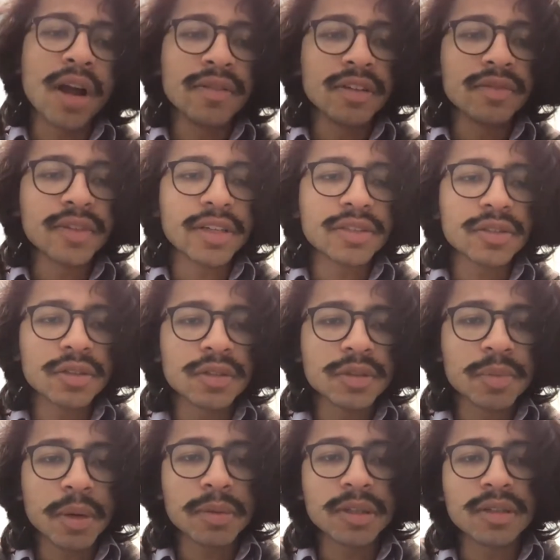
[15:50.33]
private
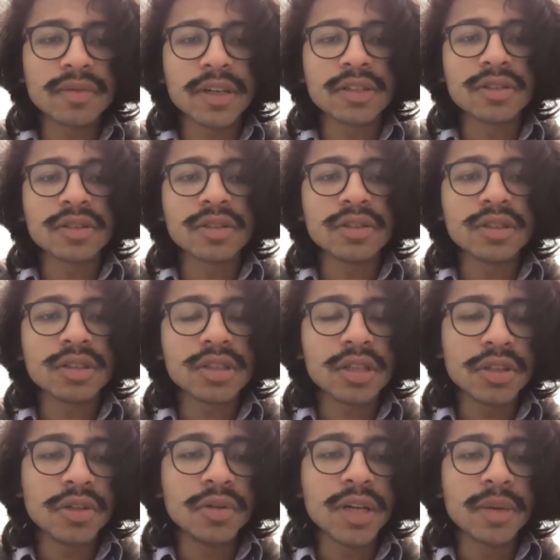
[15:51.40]
investors, public
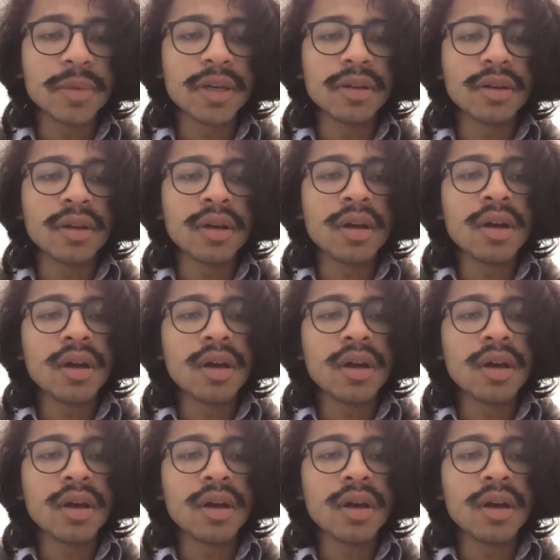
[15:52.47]
investors, you name it.